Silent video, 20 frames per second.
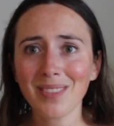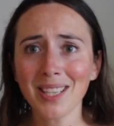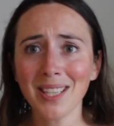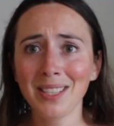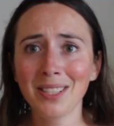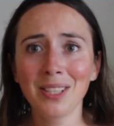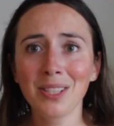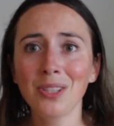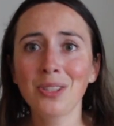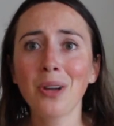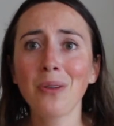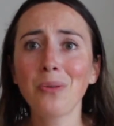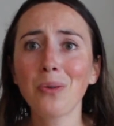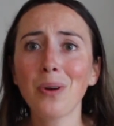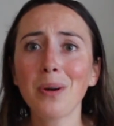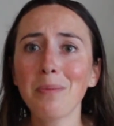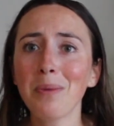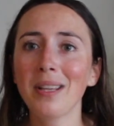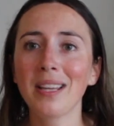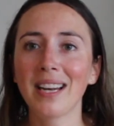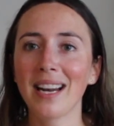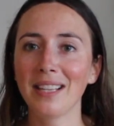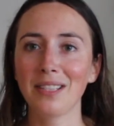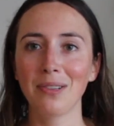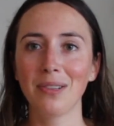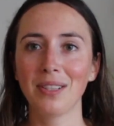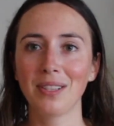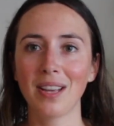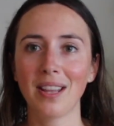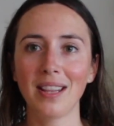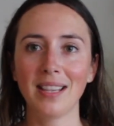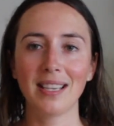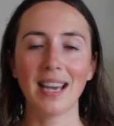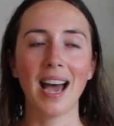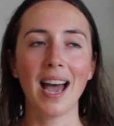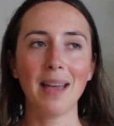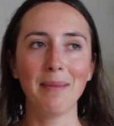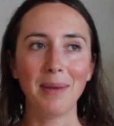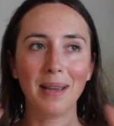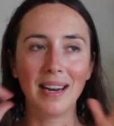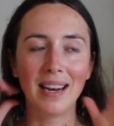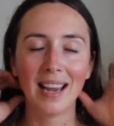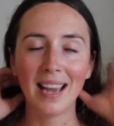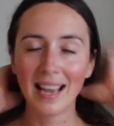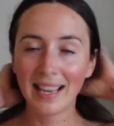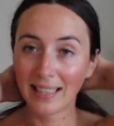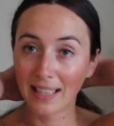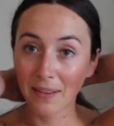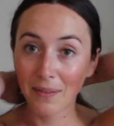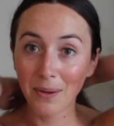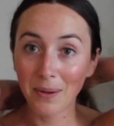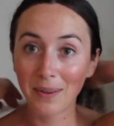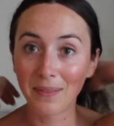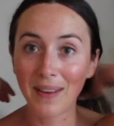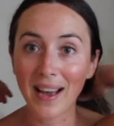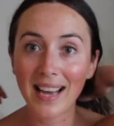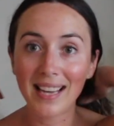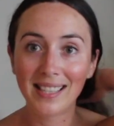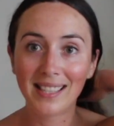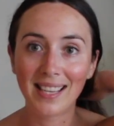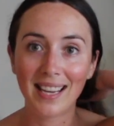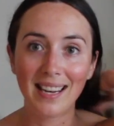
this is so normal and I do this all the time, and give you advice.